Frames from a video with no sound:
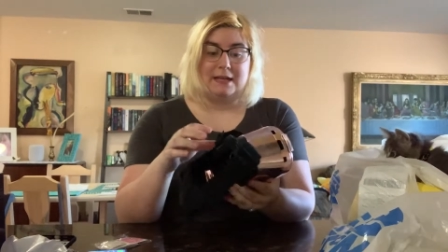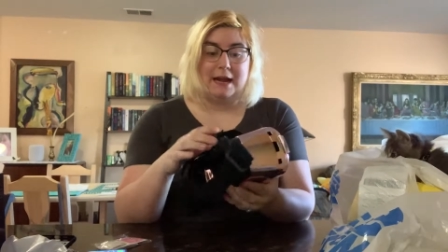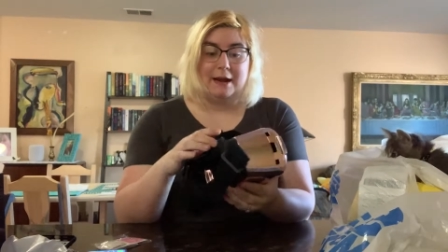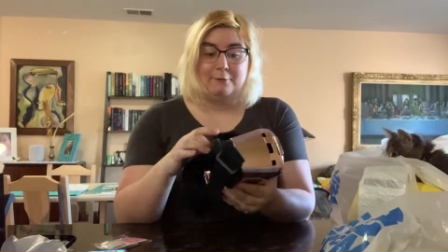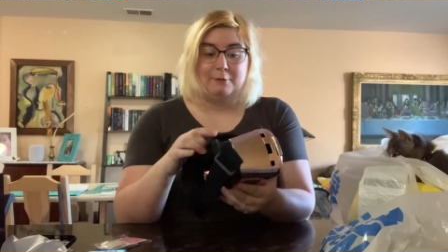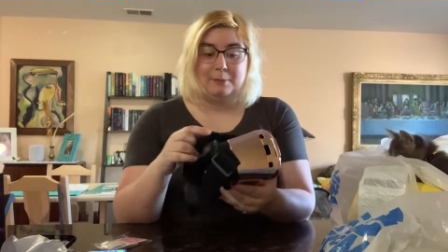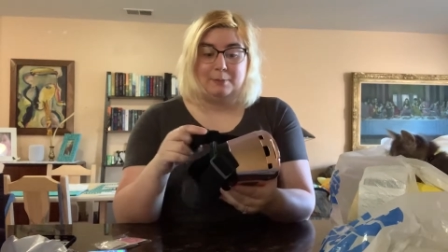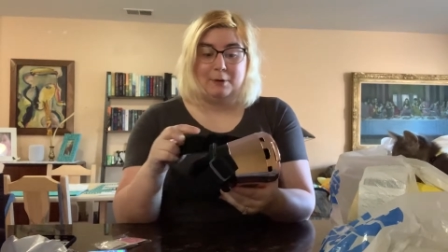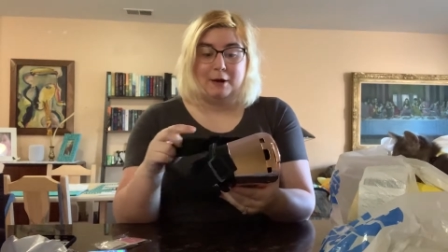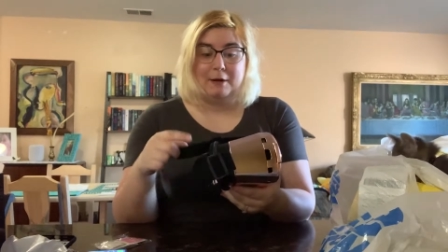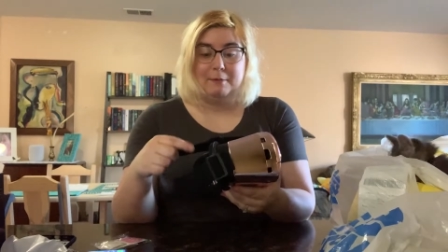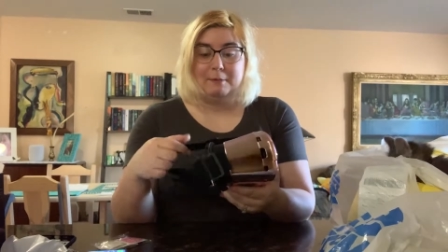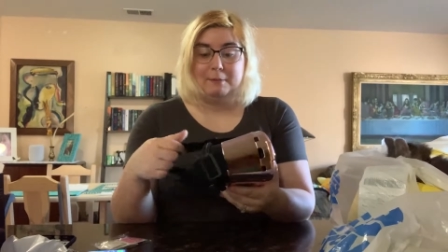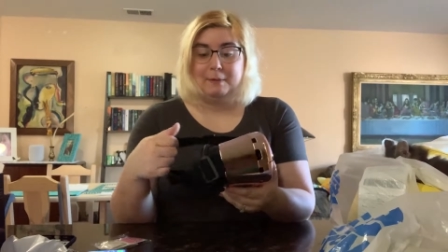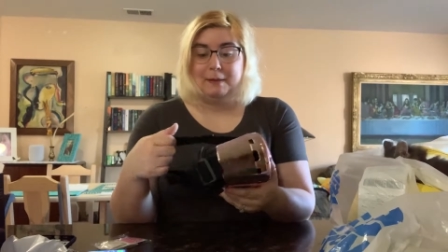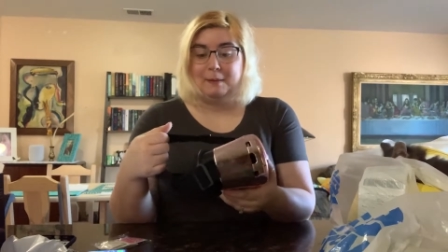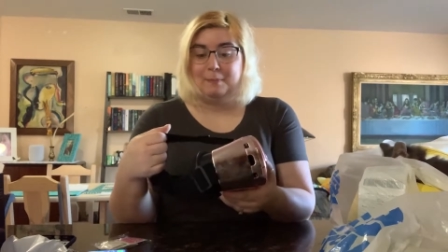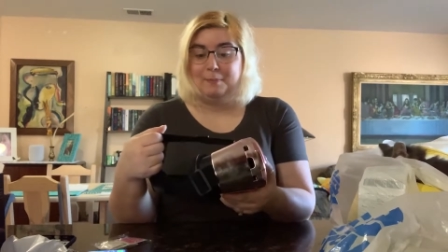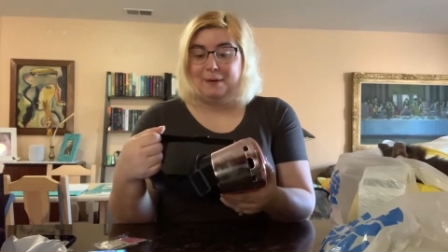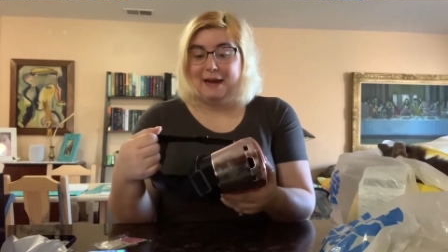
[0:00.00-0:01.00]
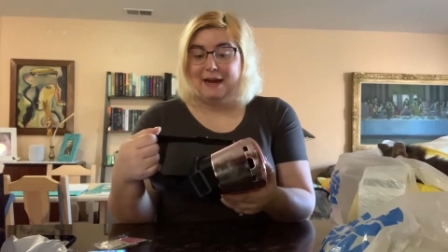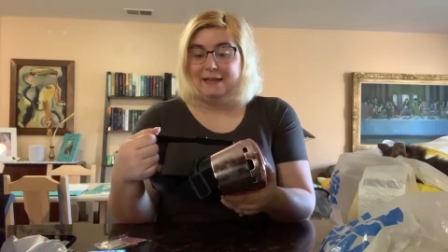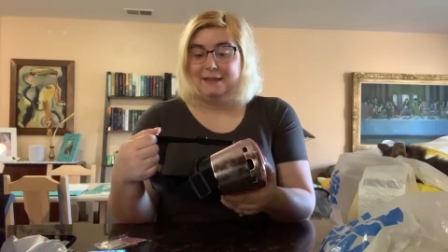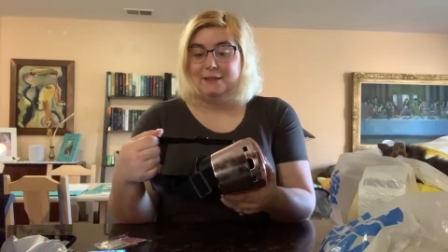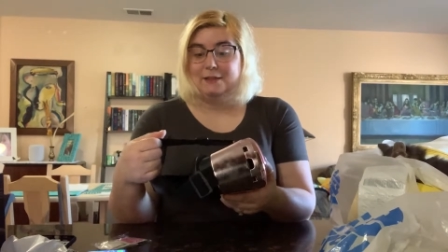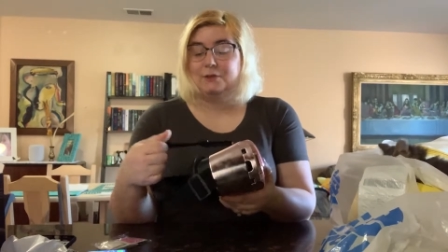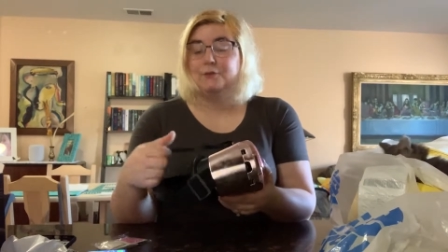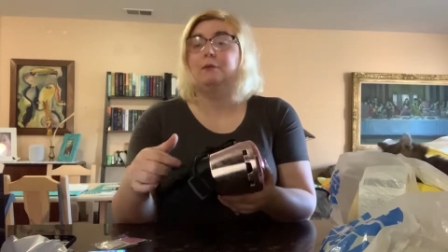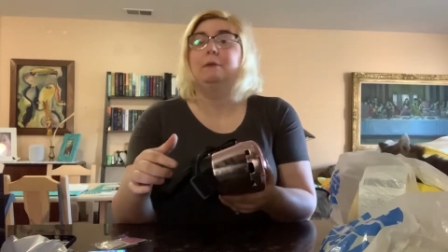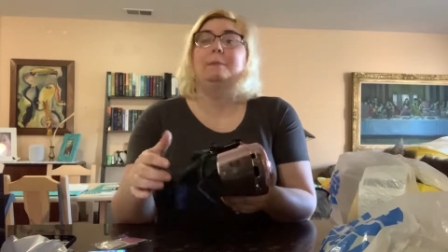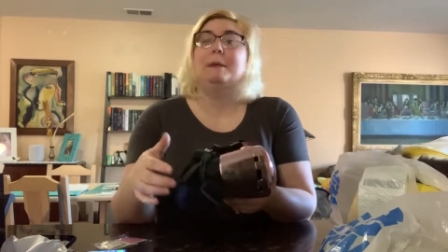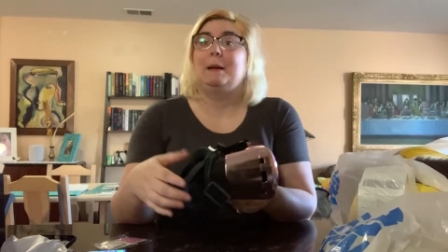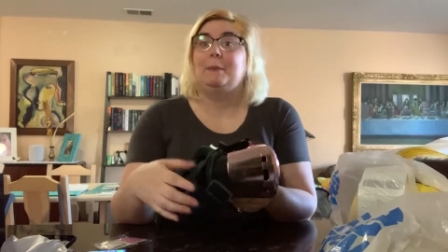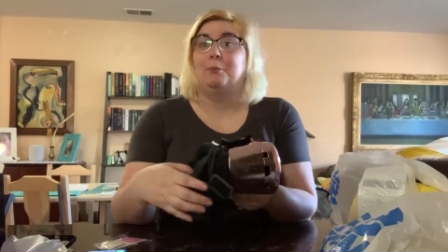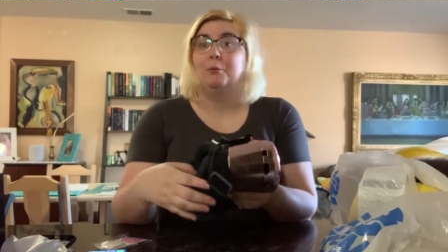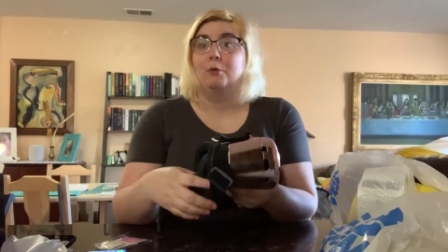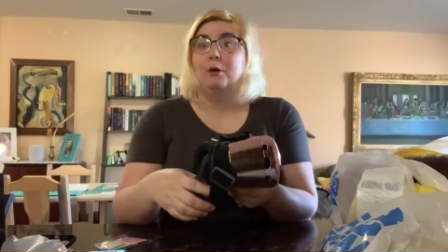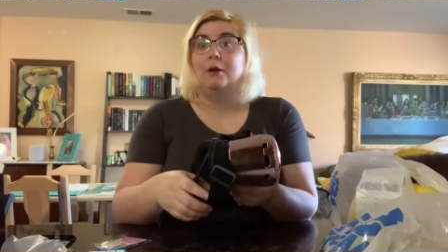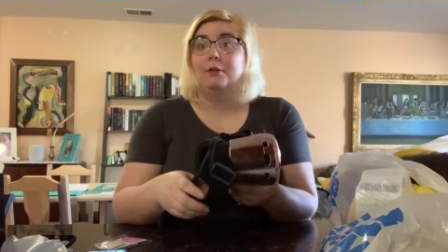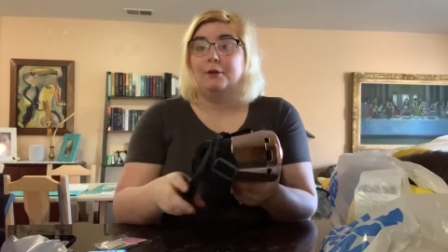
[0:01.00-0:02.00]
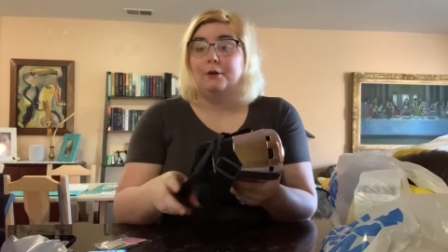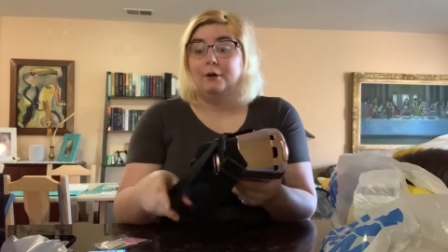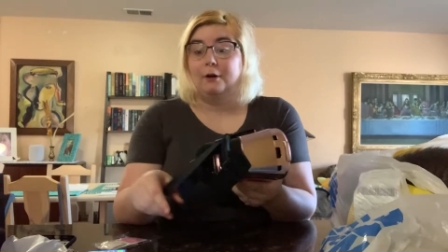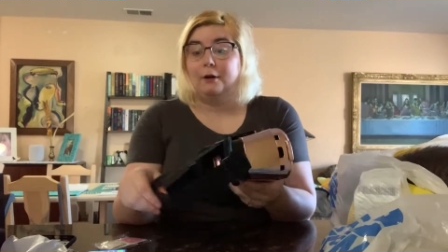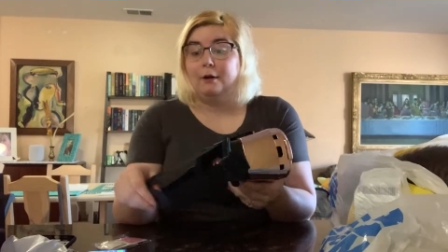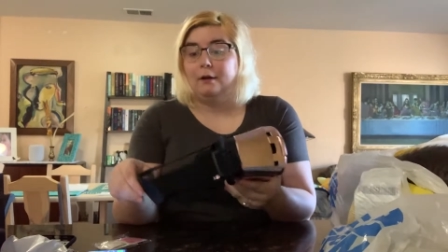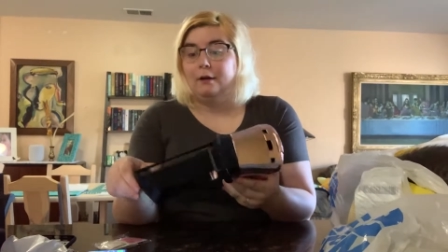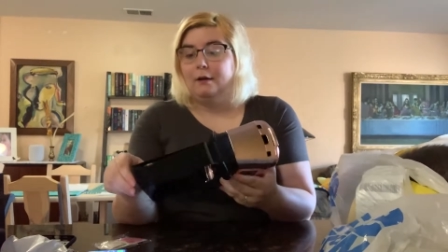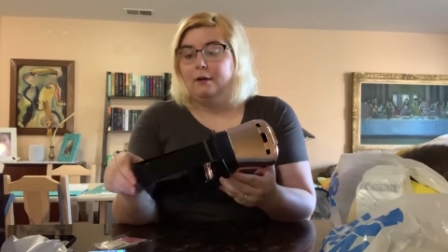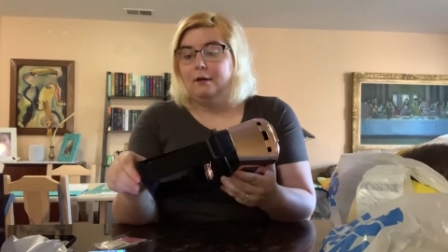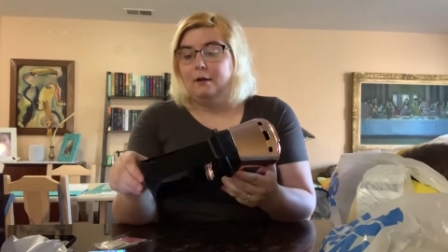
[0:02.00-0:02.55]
I would probably buy this for my brother.